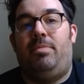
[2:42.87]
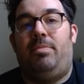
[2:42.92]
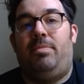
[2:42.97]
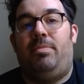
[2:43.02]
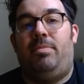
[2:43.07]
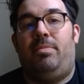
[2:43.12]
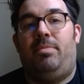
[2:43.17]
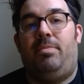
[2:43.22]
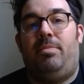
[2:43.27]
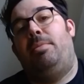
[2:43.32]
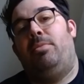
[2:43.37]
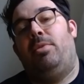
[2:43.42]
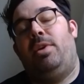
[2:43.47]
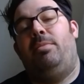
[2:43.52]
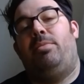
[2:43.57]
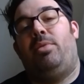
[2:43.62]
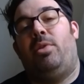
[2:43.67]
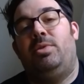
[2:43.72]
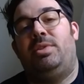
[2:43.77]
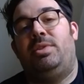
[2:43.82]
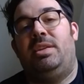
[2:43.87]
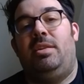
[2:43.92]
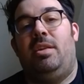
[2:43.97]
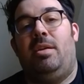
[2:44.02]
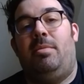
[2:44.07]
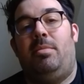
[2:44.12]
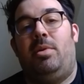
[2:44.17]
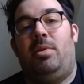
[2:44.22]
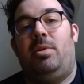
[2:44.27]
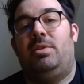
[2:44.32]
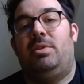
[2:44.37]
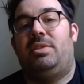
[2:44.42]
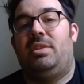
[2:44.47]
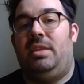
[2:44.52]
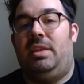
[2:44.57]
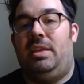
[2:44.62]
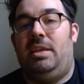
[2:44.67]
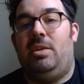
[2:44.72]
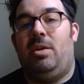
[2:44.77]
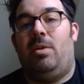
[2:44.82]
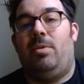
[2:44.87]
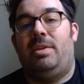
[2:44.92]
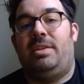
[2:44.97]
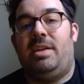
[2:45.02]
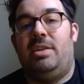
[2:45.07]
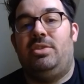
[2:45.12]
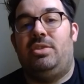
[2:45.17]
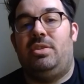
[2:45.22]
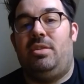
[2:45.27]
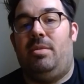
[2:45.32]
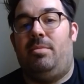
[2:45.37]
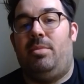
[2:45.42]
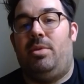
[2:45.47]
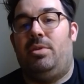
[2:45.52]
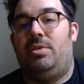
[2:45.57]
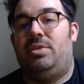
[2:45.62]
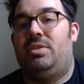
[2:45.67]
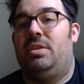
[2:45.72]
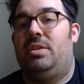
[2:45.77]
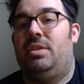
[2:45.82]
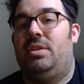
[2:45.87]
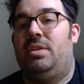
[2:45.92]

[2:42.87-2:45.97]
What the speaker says: plasma membrane protein numbers and the ER retention numbers,